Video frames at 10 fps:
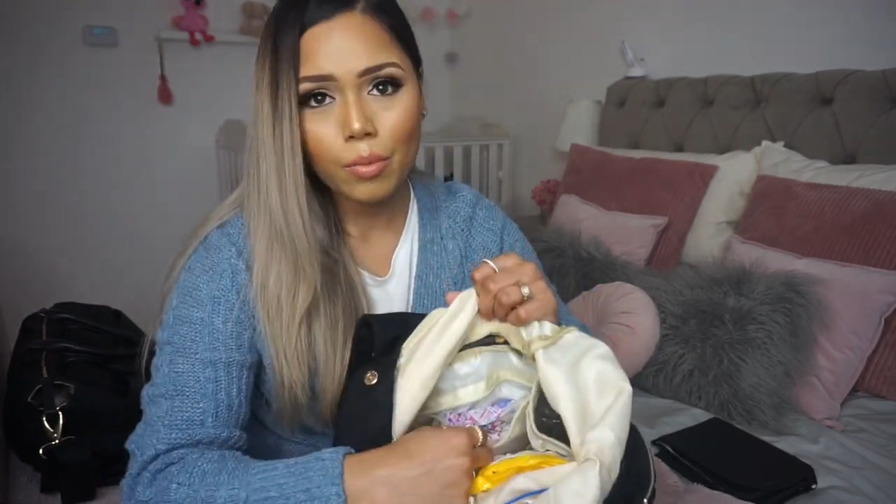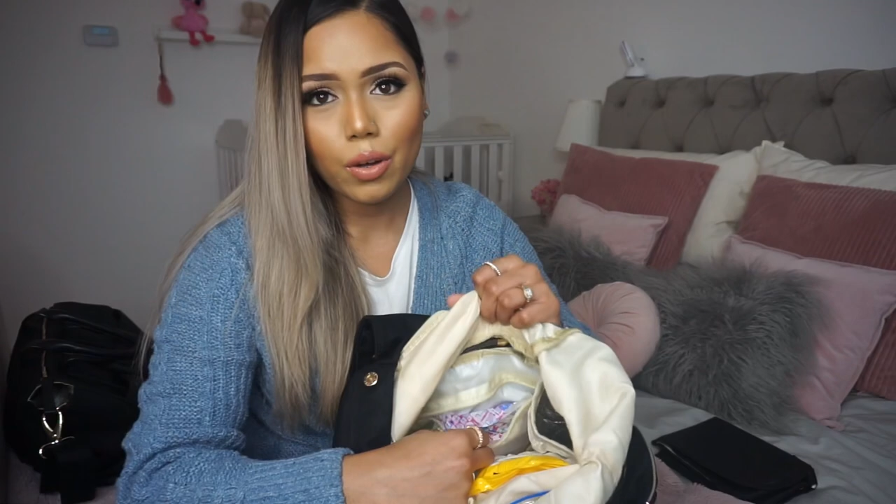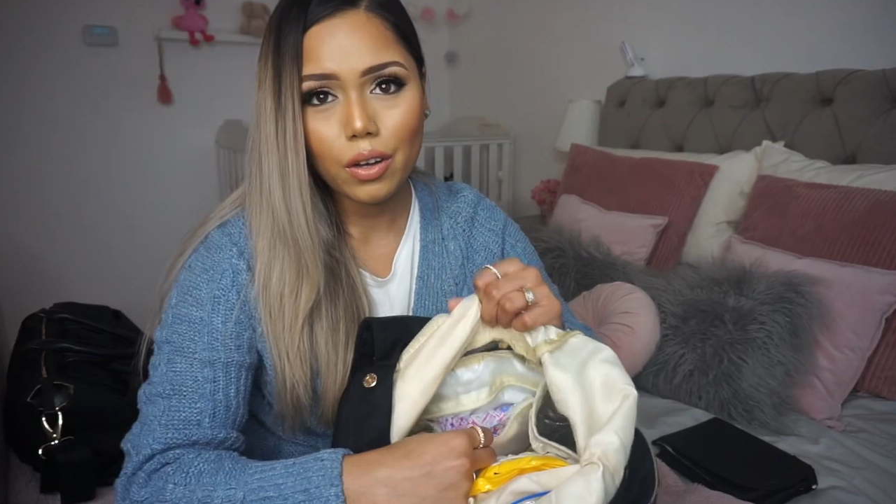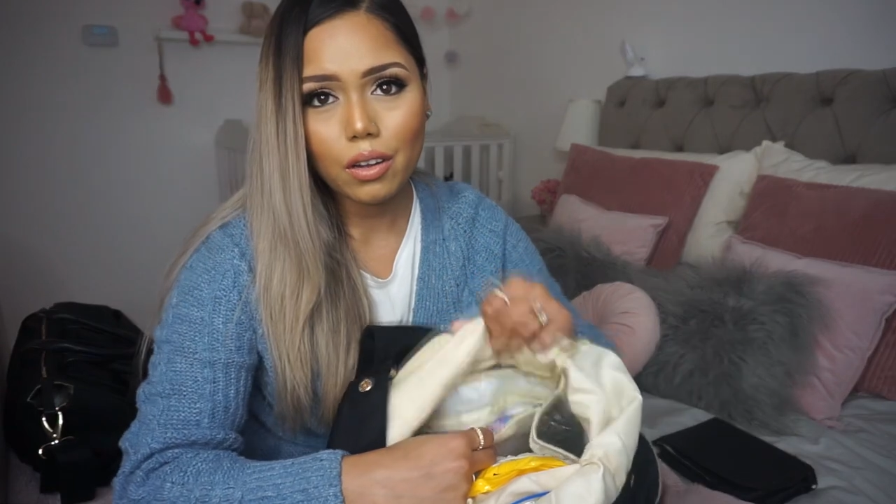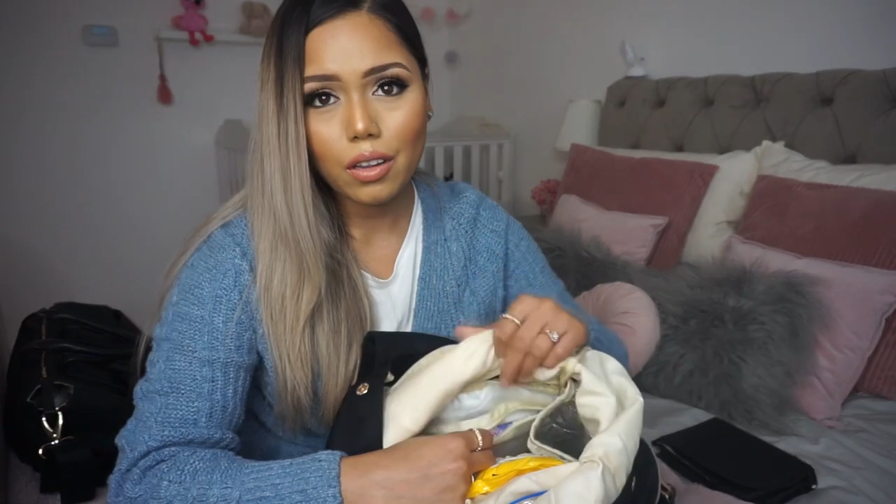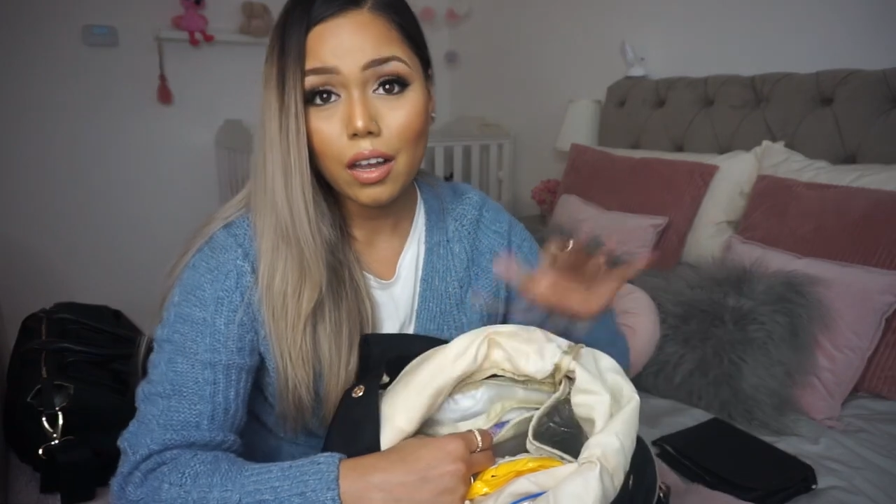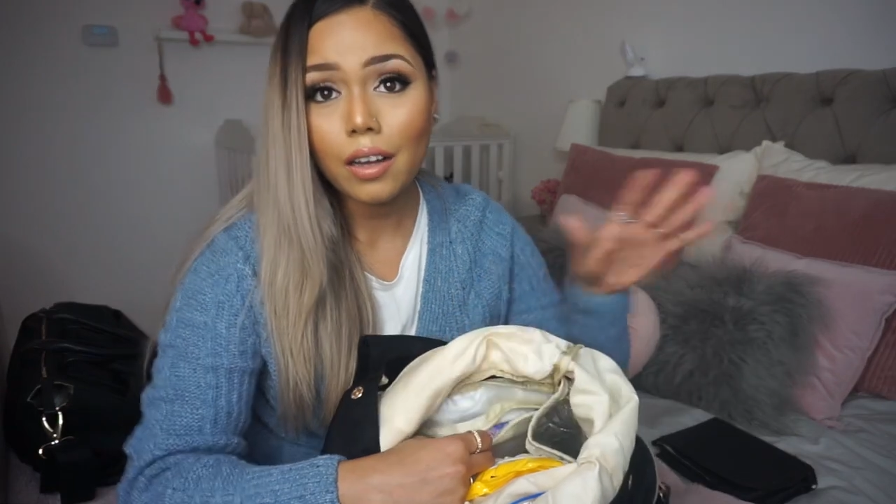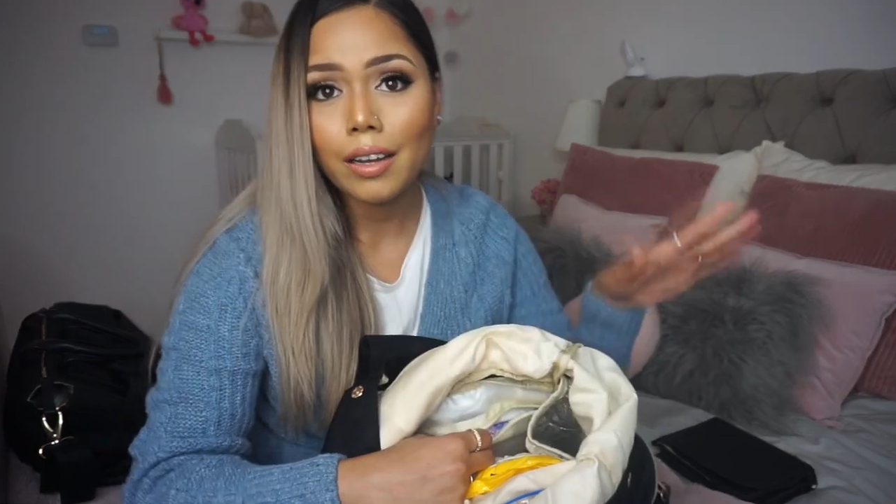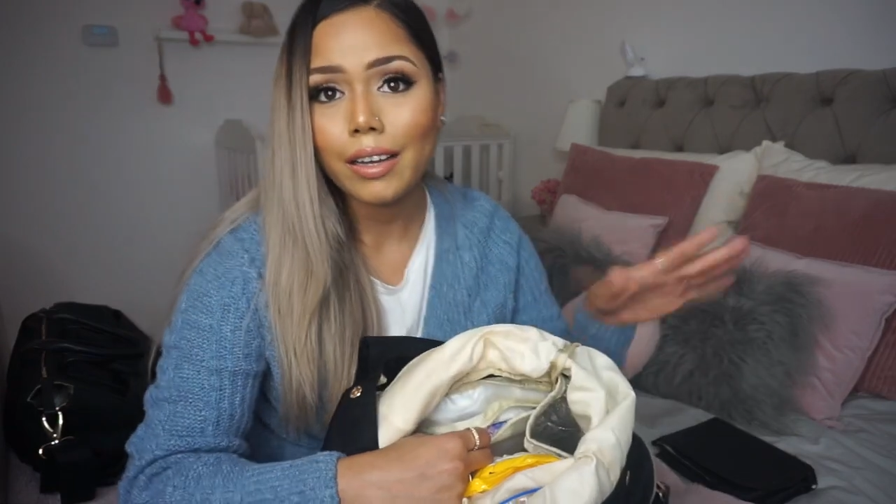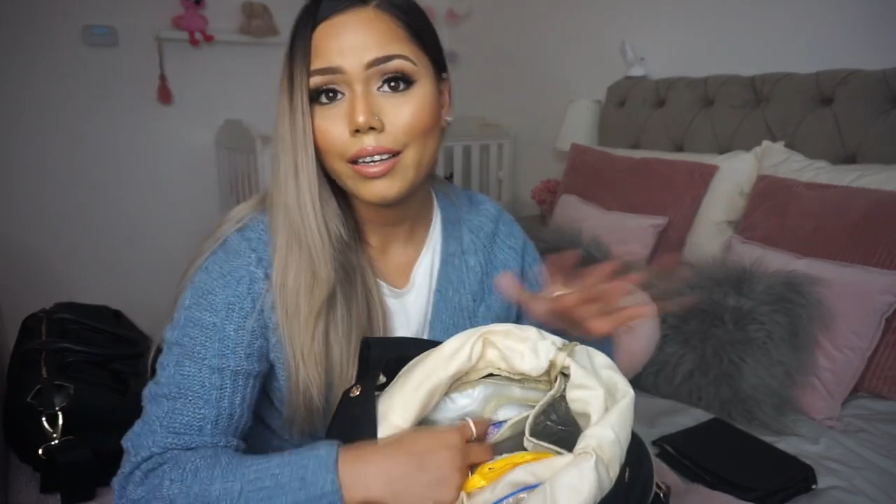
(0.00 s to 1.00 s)
But
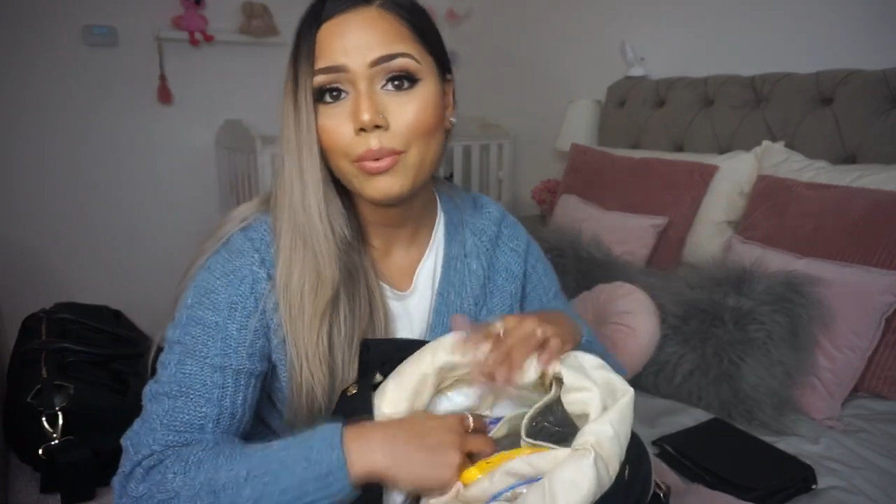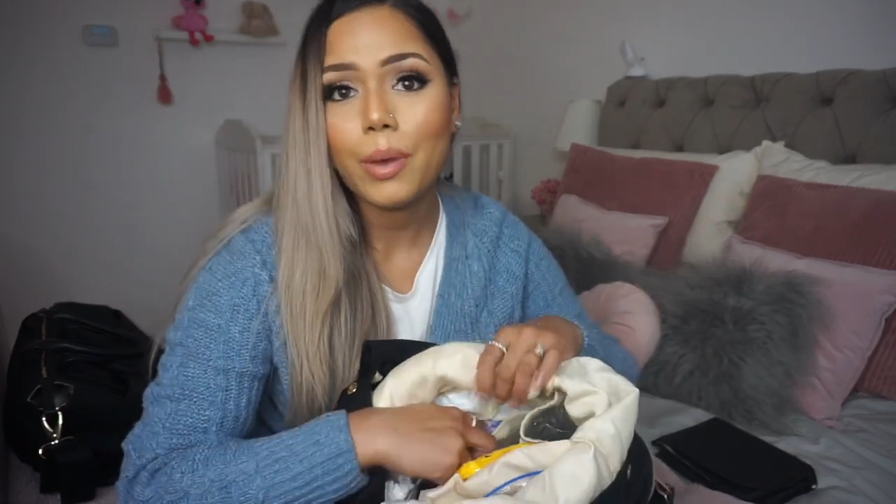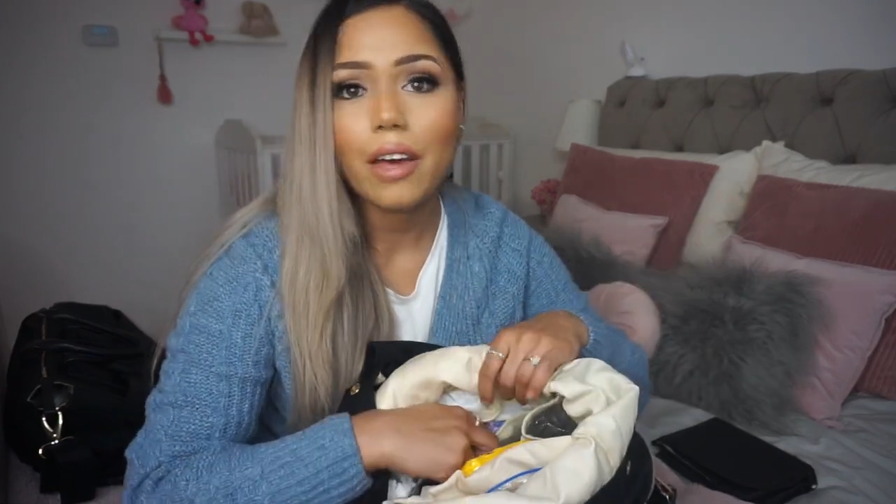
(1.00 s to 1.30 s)
luckily we